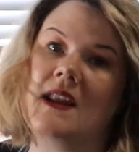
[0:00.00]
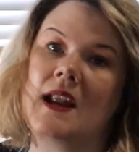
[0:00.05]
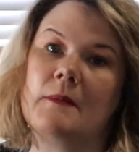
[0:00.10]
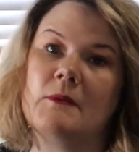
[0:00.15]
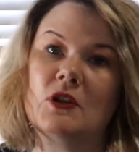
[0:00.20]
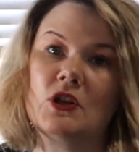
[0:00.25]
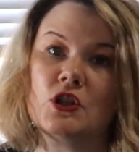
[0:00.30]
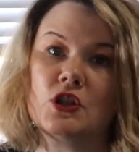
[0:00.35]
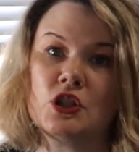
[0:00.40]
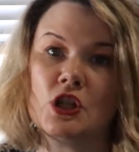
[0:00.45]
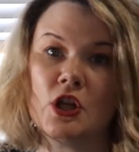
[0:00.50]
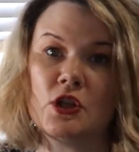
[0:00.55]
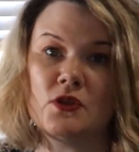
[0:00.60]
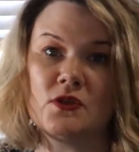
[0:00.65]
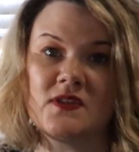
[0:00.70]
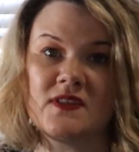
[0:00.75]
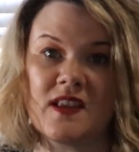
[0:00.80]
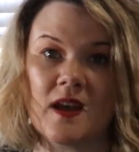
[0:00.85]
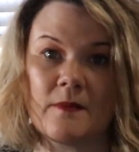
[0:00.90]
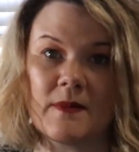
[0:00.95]
then I'm going to show you
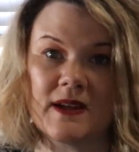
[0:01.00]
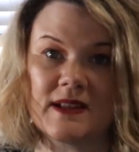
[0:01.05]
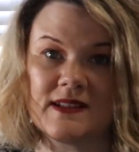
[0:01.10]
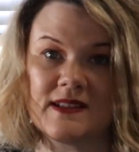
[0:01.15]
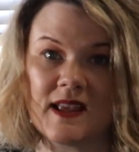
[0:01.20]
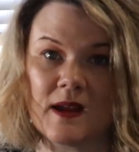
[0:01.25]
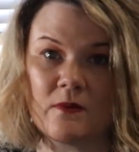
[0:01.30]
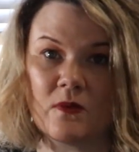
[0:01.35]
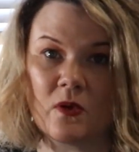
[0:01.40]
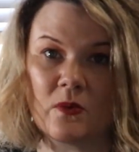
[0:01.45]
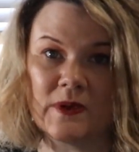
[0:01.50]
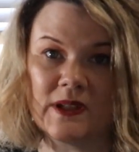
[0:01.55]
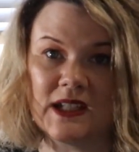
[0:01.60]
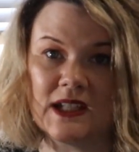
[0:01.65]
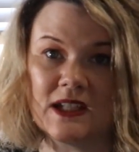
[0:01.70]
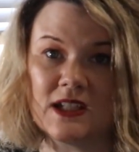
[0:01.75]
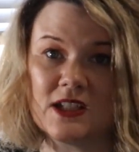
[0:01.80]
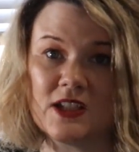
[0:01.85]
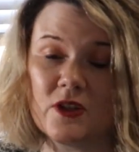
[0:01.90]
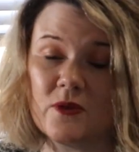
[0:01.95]
step by step what we
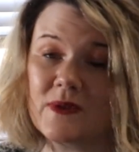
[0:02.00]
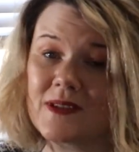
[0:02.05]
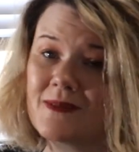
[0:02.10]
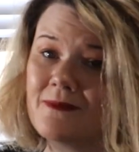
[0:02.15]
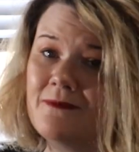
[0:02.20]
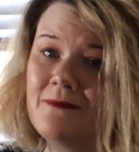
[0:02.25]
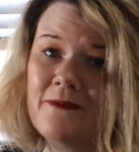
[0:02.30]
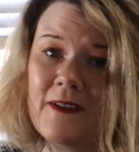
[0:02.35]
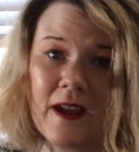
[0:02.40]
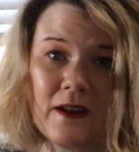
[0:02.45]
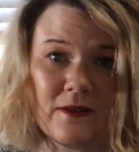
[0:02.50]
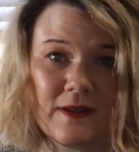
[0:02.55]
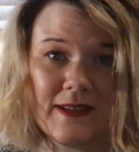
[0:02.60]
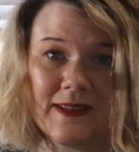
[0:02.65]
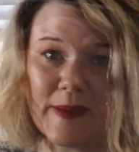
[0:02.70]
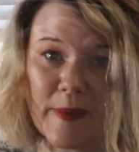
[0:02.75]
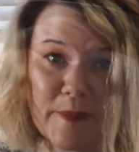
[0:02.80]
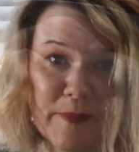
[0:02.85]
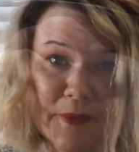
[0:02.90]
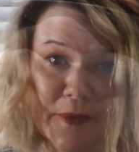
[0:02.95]
need to do. It's very
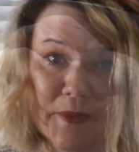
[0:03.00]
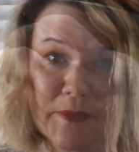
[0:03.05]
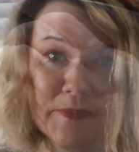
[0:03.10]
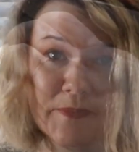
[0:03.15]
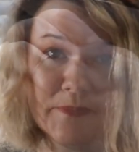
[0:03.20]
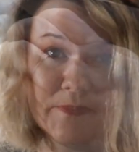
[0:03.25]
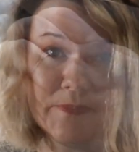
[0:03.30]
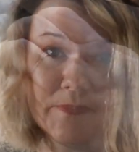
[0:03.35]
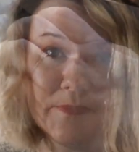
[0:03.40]
simple.